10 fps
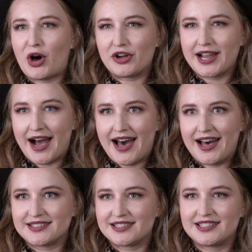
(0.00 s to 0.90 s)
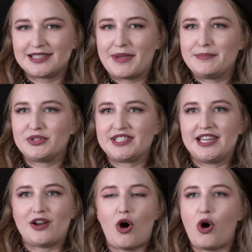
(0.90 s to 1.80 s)
podcasts, people
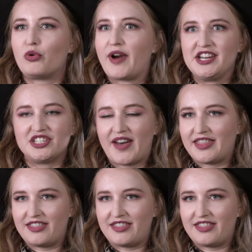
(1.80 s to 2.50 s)
did a whole range of other